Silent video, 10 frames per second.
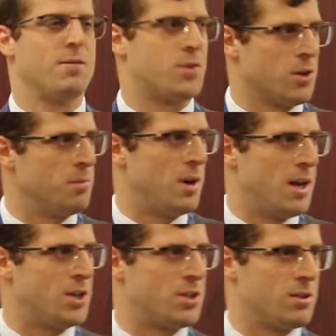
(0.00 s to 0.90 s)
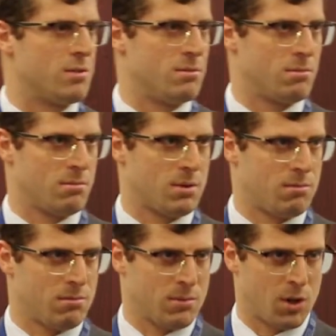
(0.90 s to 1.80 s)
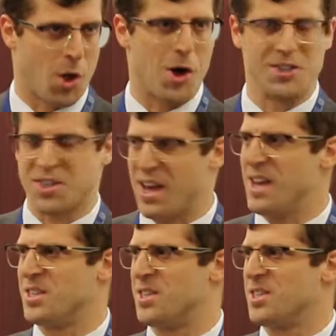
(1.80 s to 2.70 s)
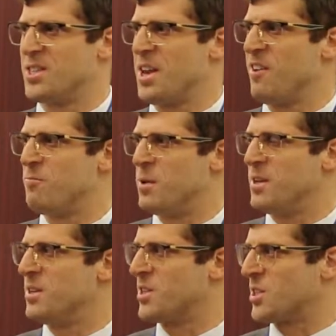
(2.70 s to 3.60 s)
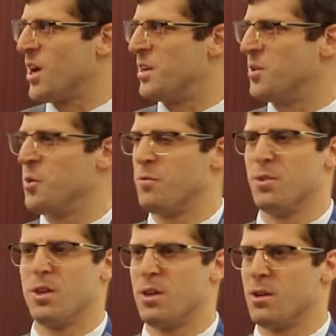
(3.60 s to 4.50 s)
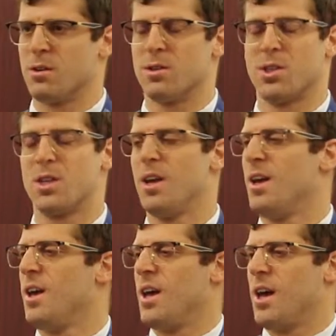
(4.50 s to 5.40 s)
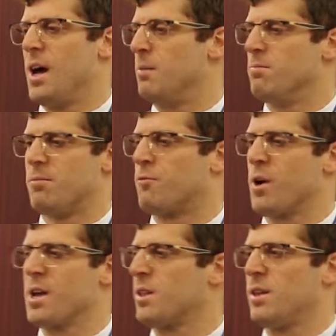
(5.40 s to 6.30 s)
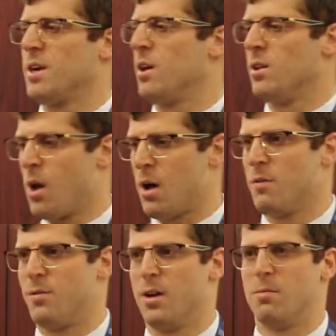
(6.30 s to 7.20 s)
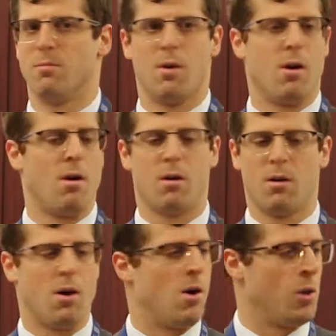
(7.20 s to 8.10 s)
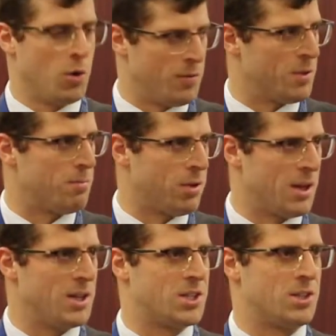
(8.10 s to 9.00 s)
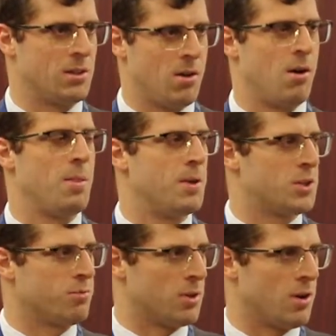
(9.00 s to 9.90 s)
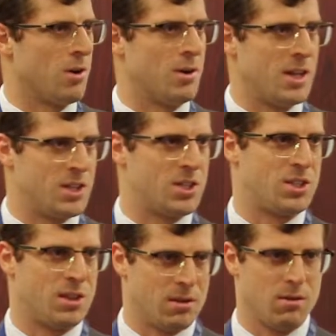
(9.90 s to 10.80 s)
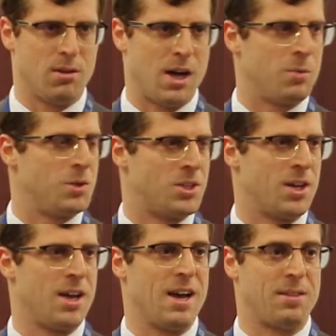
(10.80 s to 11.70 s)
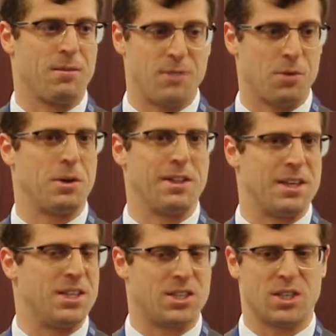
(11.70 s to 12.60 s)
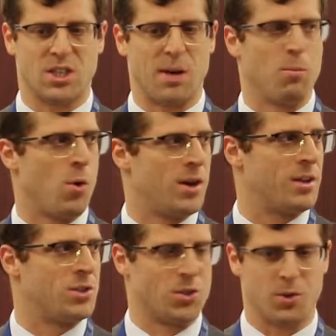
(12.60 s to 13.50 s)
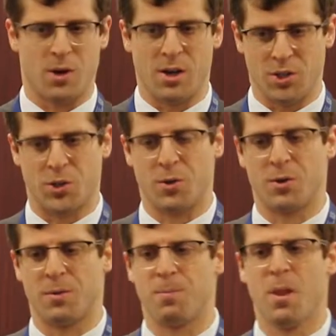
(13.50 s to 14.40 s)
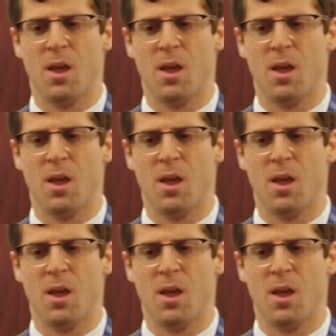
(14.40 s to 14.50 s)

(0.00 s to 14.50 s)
of termination clause cases that have been decided over the years. Frankly, a lot of them are all over the place. The law in this regard is still, I would say, at the very least, somewhat uncertain.